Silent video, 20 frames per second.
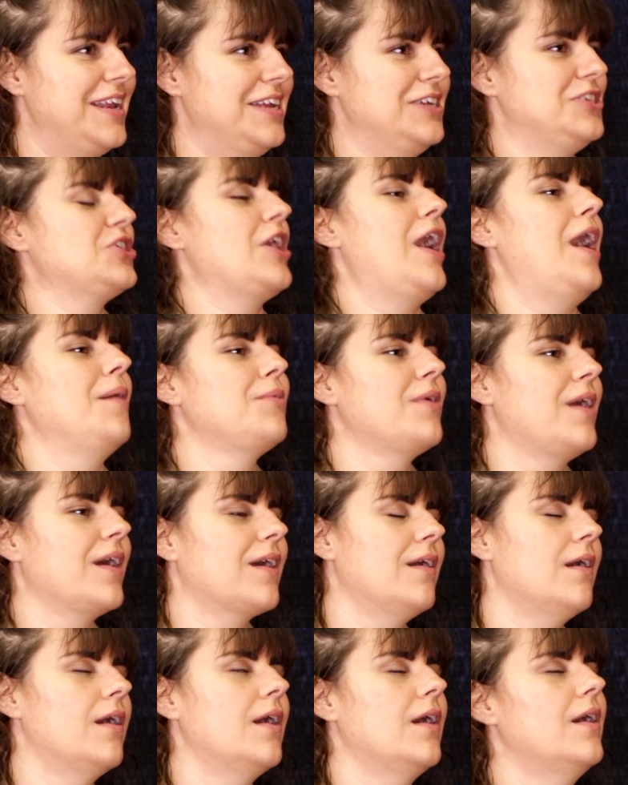Any job, you're
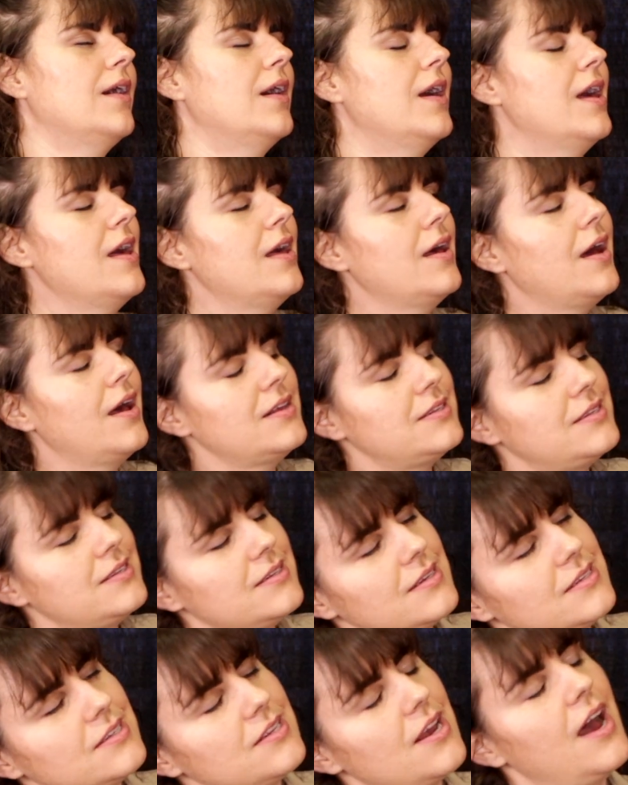like, oh, this
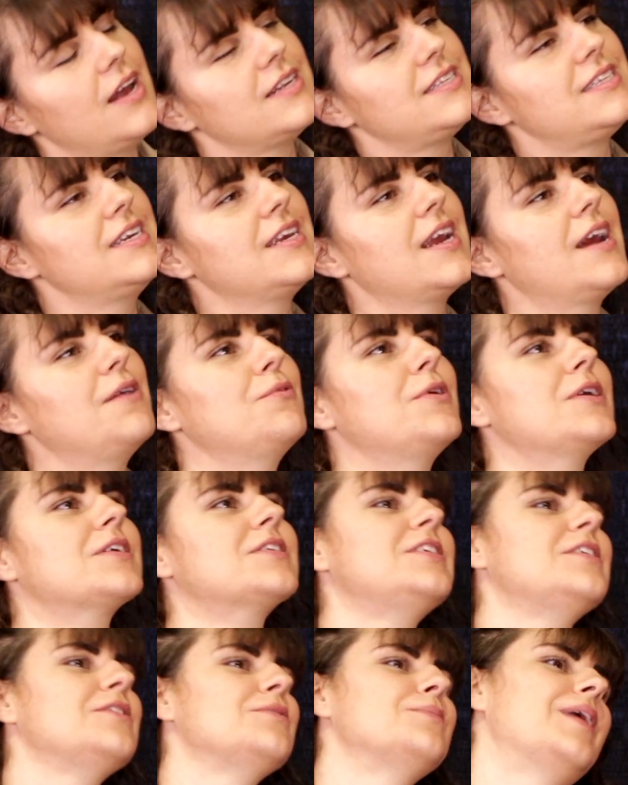is exhausting. I
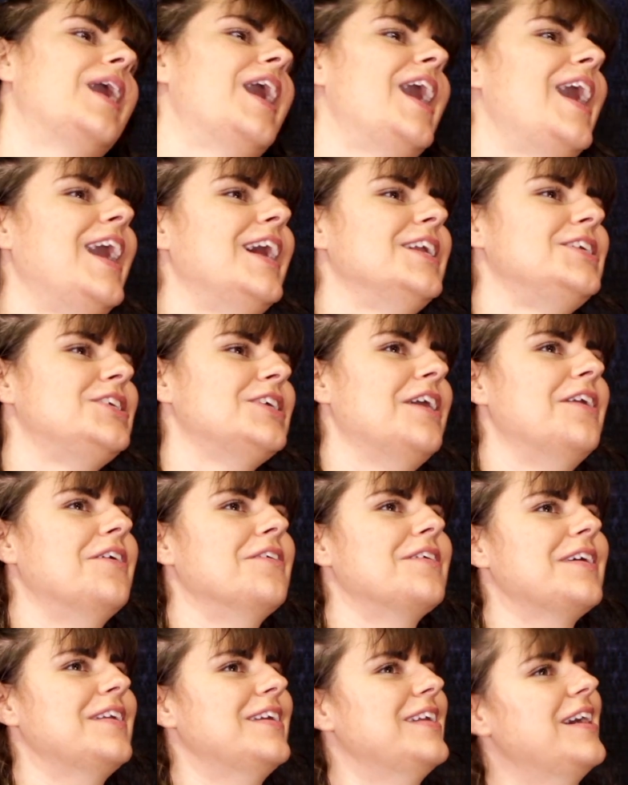work too much. I
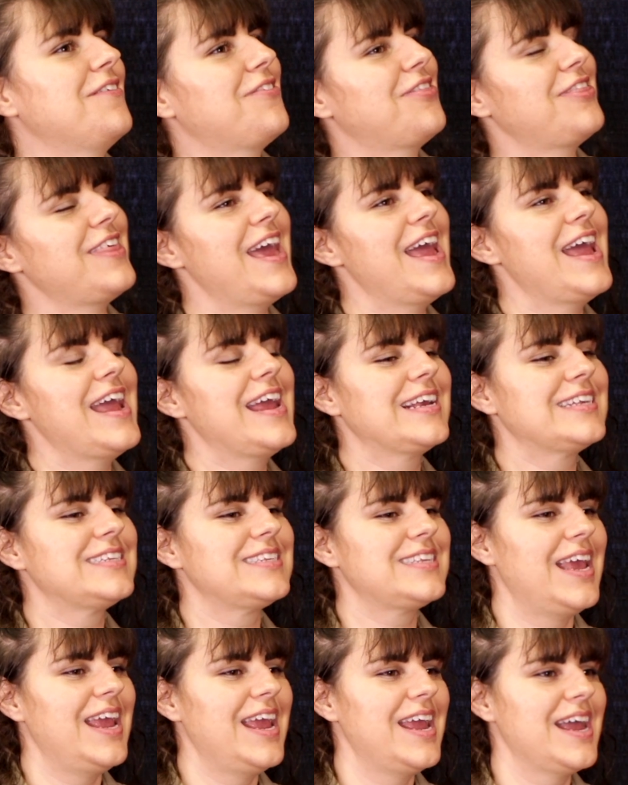don't get enough
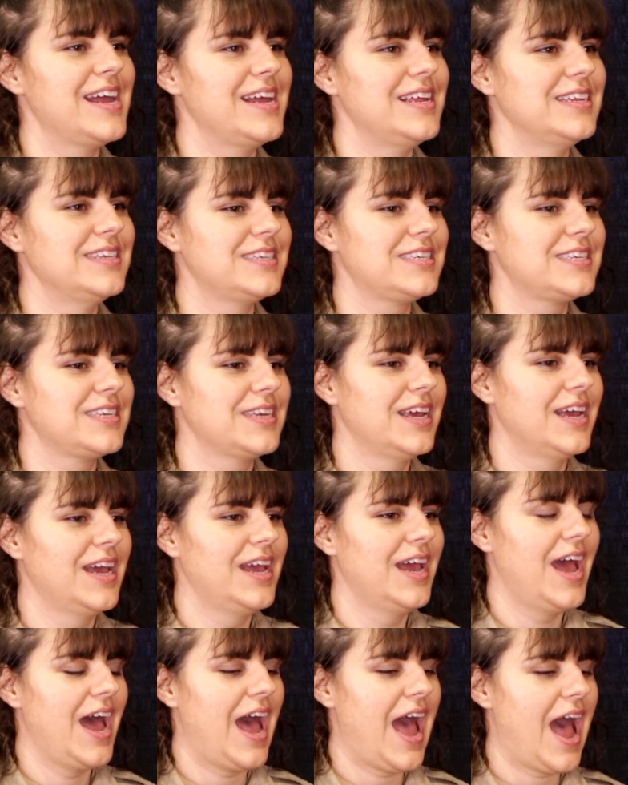thanks. And
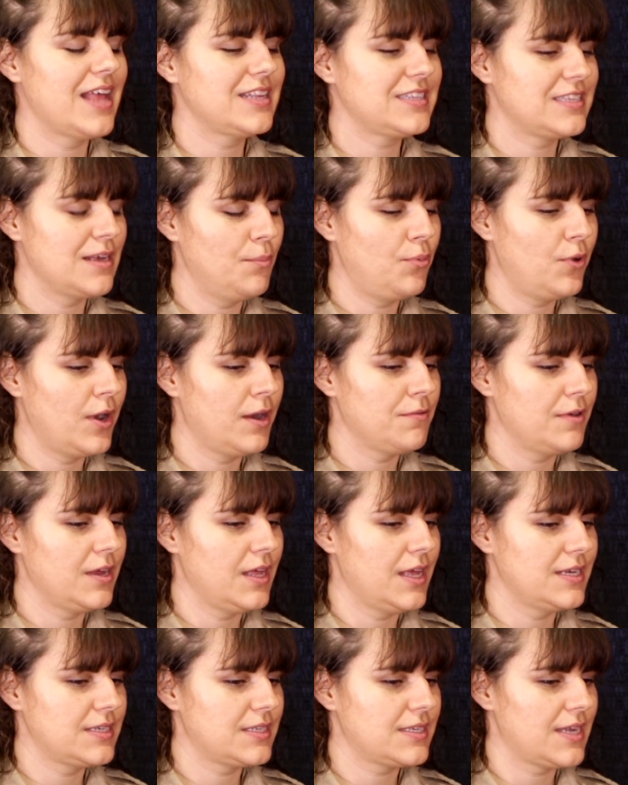at some point, I
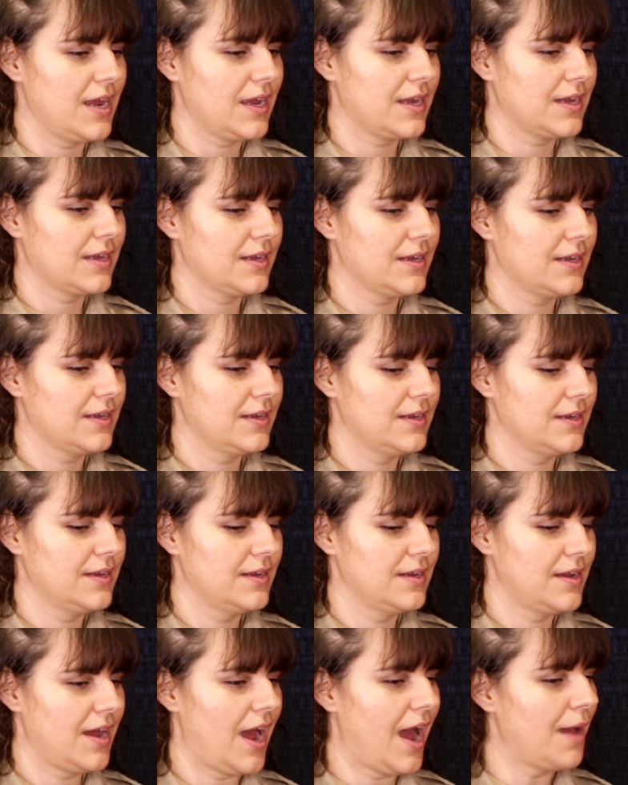realized like
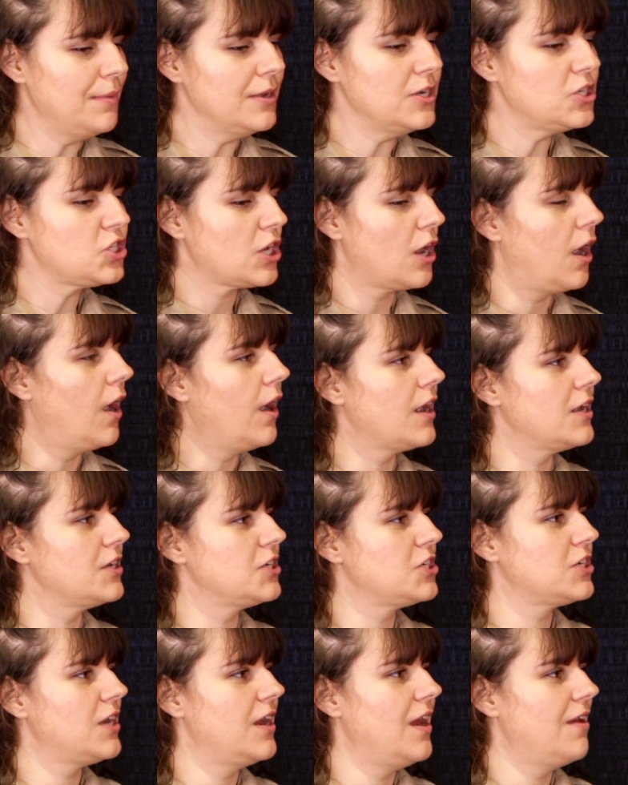I'm in charge.
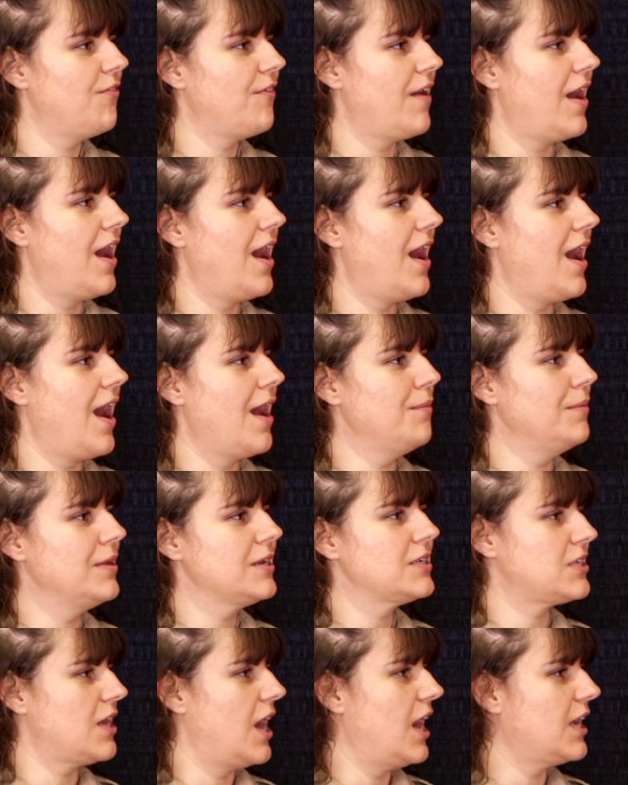If I'm
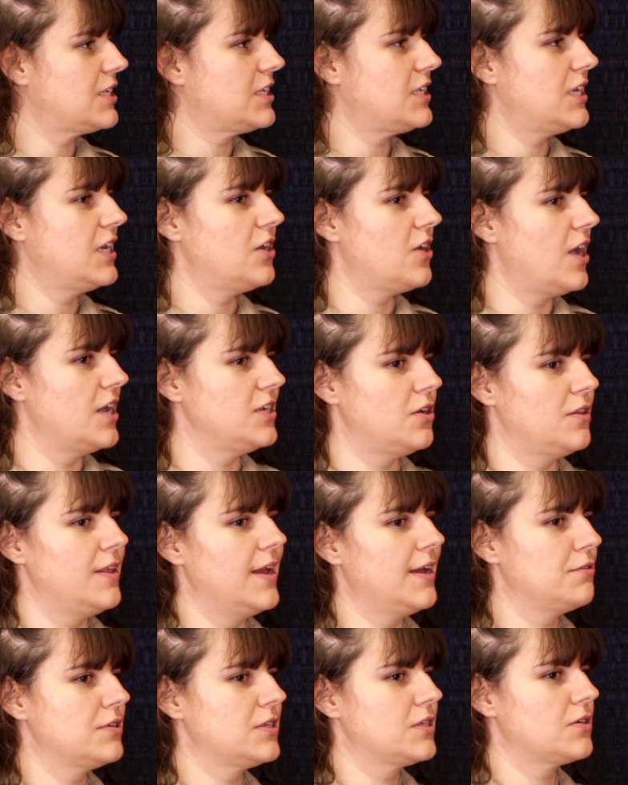exhausted or I don't
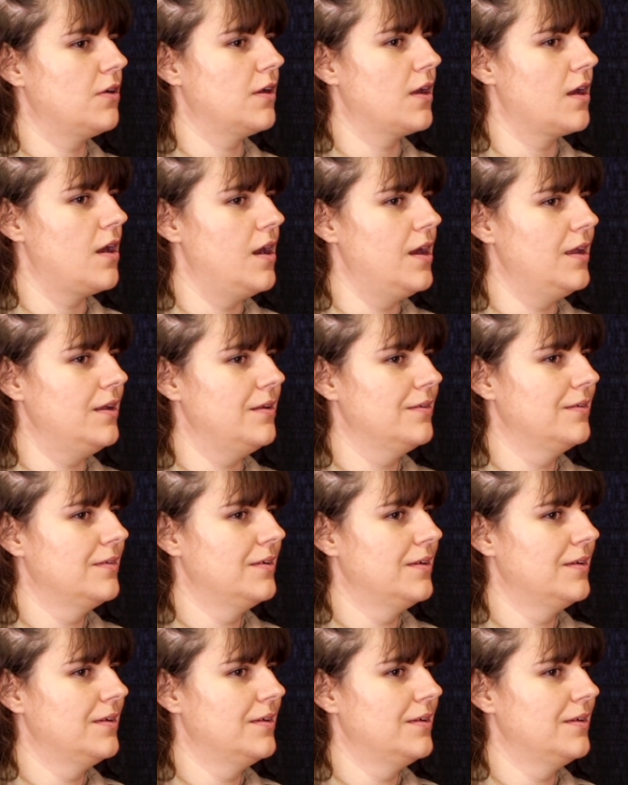like what's going on,